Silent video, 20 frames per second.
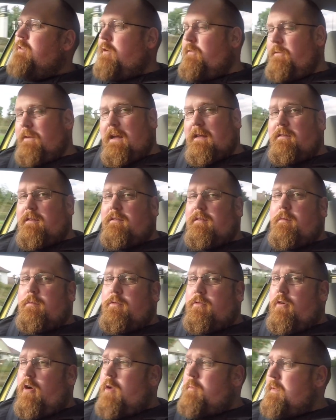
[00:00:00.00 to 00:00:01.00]
don't forget to
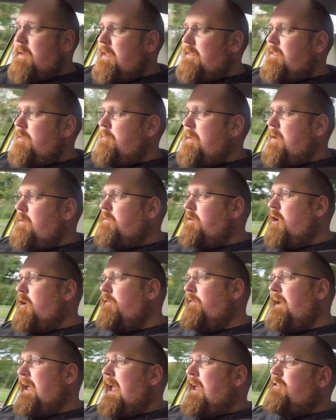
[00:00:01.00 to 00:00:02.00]
subscribe and hit the bell
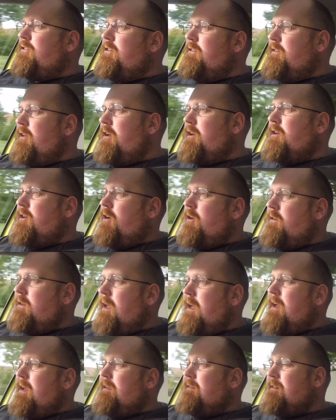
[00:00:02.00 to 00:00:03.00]
notifications icon
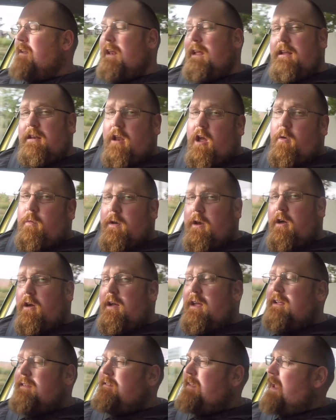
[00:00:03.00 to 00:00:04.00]
to let you know when
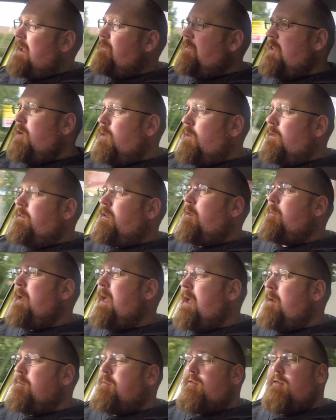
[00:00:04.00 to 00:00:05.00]
I, Dave the Auto
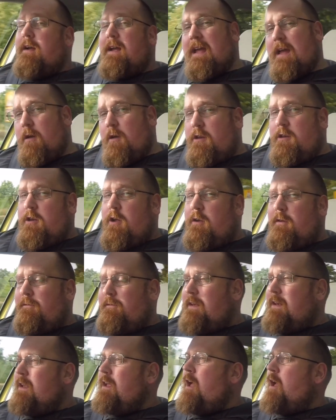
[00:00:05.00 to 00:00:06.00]
Bear, bring out a new
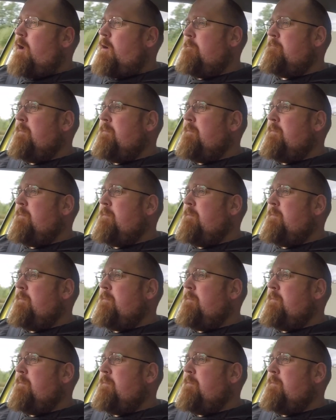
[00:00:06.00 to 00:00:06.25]
video.